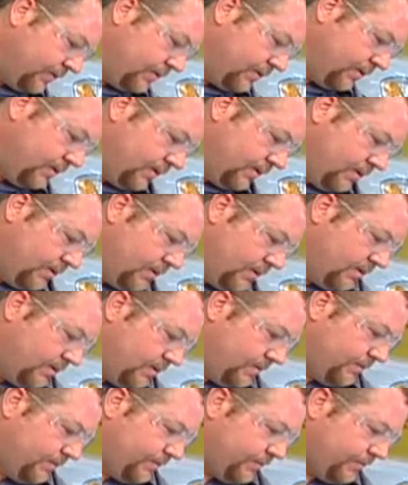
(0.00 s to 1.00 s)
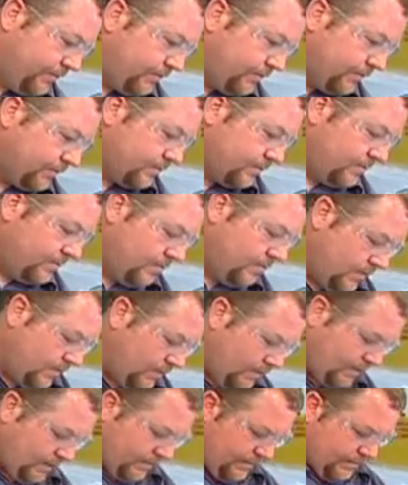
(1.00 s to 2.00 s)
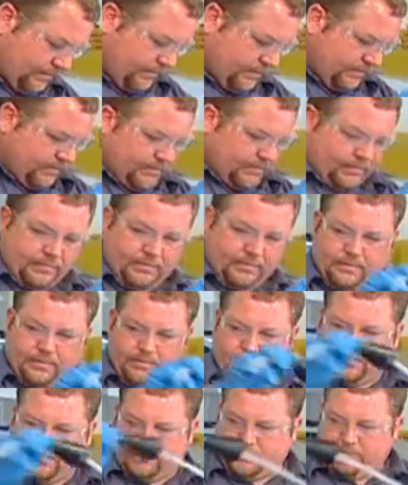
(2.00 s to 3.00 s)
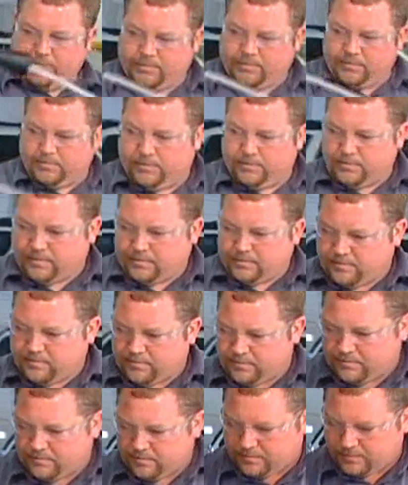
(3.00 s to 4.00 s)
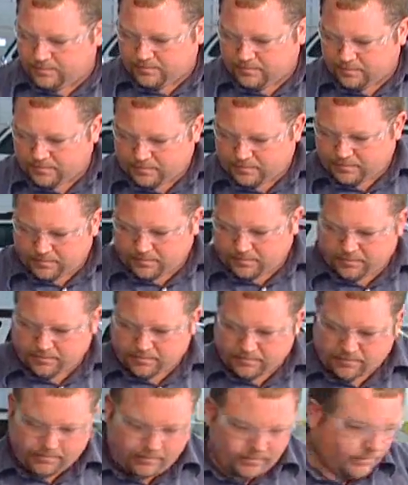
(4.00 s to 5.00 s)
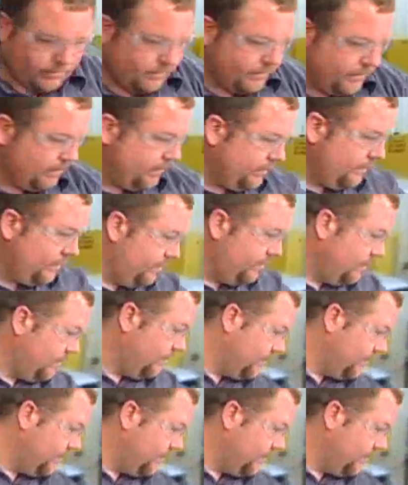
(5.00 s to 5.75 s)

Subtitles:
Nobody speaks.